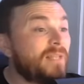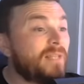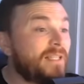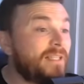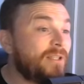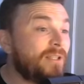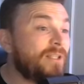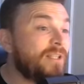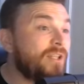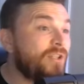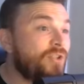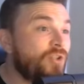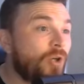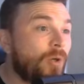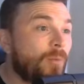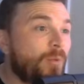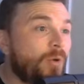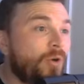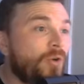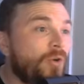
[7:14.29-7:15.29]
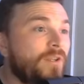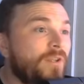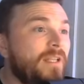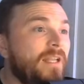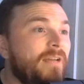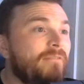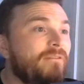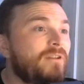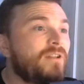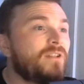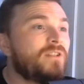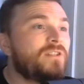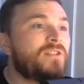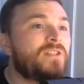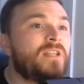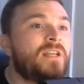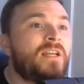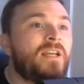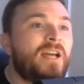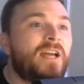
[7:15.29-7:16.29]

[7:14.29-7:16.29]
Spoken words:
they did a job on the Netherlands.